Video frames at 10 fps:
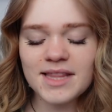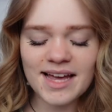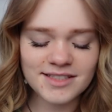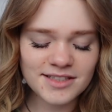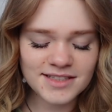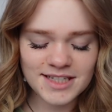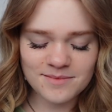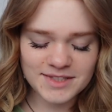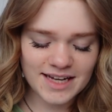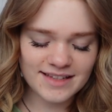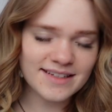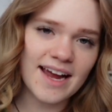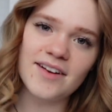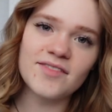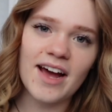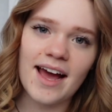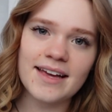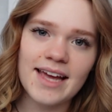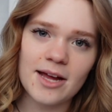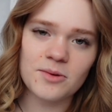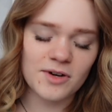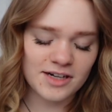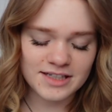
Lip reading: That just seems like the kind of guy Cat Noir